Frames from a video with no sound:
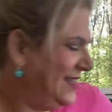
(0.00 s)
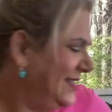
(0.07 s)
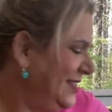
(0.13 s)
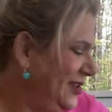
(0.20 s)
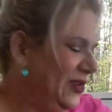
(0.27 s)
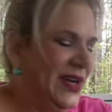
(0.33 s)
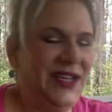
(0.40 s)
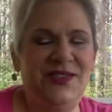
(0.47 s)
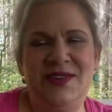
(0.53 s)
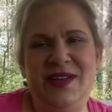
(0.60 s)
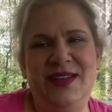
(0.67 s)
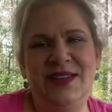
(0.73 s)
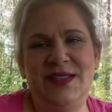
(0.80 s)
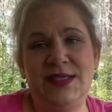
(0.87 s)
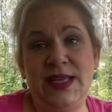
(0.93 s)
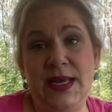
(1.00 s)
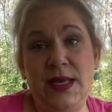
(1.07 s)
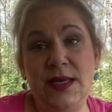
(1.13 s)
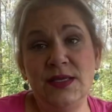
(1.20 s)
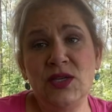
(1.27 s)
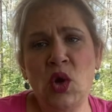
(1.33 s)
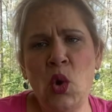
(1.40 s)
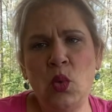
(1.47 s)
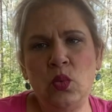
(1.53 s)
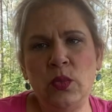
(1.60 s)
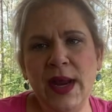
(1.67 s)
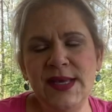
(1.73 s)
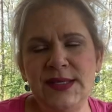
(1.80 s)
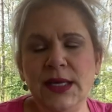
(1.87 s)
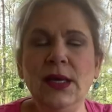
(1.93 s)
you guys are like, this lady is
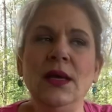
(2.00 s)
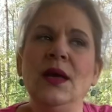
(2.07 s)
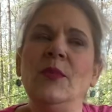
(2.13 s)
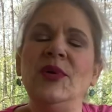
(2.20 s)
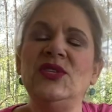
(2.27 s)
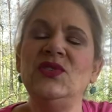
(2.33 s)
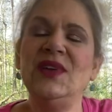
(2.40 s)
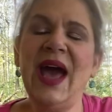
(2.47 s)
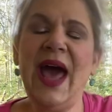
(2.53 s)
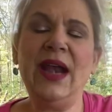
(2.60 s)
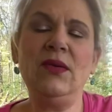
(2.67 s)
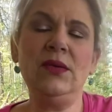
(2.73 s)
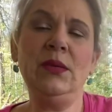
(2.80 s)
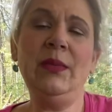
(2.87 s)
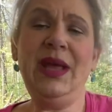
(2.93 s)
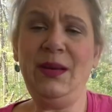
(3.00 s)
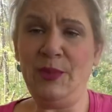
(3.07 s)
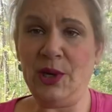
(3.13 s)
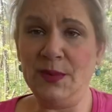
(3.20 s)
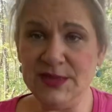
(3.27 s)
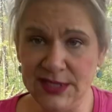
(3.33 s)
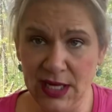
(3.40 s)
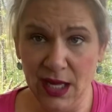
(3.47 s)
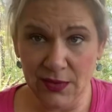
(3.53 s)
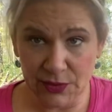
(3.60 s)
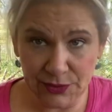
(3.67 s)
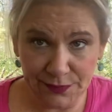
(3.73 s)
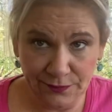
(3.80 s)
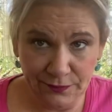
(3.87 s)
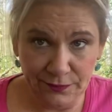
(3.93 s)
crazy. But you gotta remember, I'm Southern.
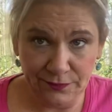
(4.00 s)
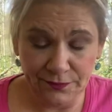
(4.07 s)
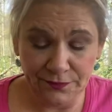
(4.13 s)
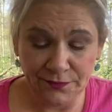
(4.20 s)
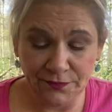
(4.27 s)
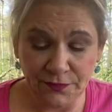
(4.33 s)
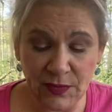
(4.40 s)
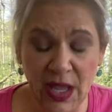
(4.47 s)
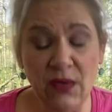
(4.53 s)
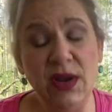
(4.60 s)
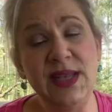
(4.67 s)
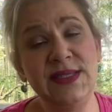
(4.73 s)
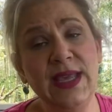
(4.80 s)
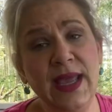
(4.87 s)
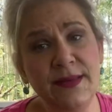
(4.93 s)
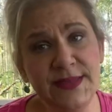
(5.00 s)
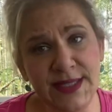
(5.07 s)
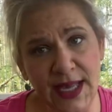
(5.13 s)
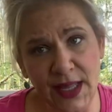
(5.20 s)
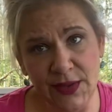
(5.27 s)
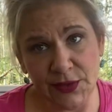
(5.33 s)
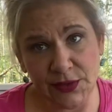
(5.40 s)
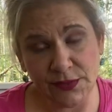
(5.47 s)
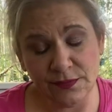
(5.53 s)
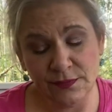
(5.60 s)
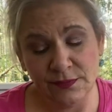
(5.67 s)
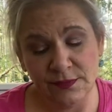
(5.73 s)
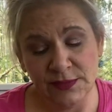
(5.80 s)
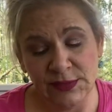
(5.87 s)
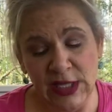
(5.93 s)
And when I say I'm Southern,
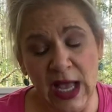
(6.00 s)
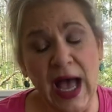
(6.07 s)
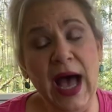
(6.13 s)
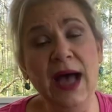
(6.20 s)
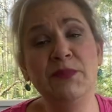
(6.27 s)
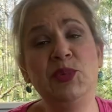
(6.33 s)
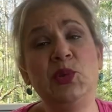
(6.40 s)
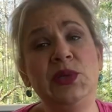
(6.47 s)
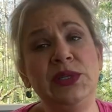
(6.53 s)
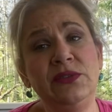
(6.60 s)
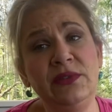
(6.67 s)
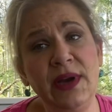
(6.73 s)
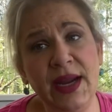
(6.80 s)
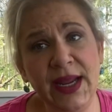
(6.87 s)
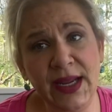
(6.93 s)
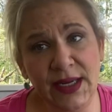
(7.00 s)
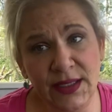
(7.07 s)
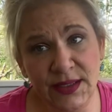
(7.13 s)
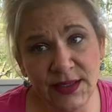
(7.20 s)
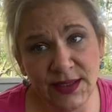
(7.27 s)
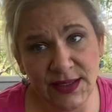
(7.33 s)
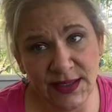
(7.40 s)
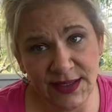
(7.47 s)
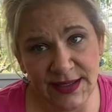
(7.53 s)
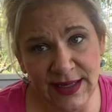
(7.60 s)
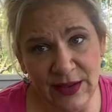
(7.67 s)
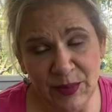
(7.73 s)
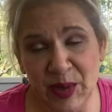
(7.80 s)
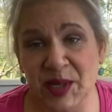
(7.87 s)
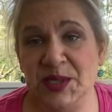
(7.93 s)
I'm born and raised in the
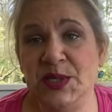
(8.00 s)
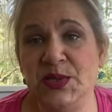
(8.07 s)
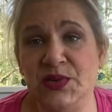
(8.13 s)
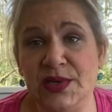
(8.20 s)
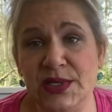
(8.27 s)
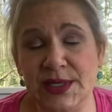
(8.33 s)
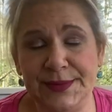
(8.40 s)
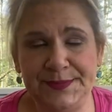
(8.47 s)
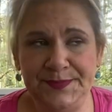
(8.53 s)
southern parts of Georgia.